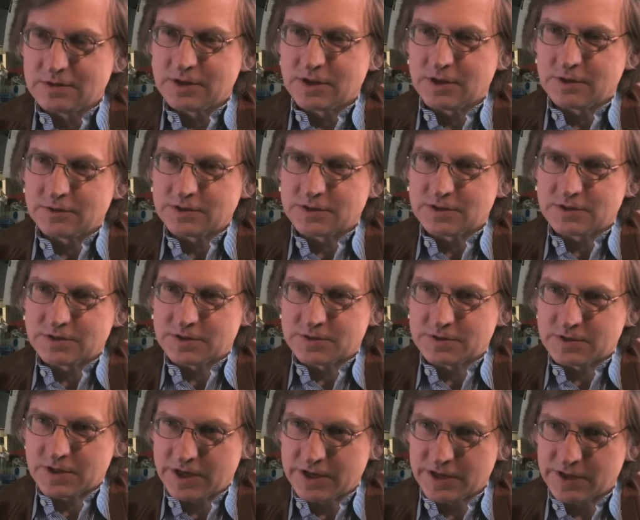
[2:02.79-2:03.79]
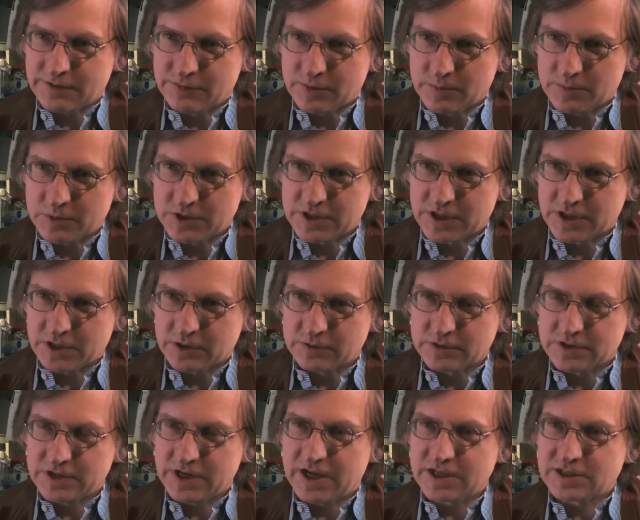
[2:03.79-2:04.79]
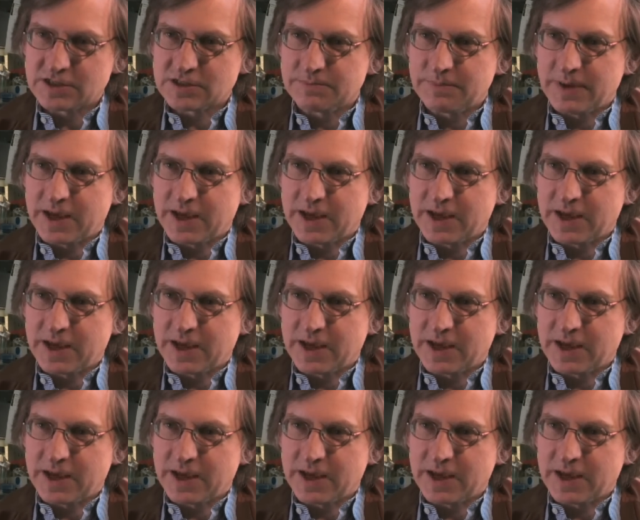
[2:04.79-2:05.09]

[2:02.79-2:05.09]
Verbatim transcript: you know, studying for a particular test,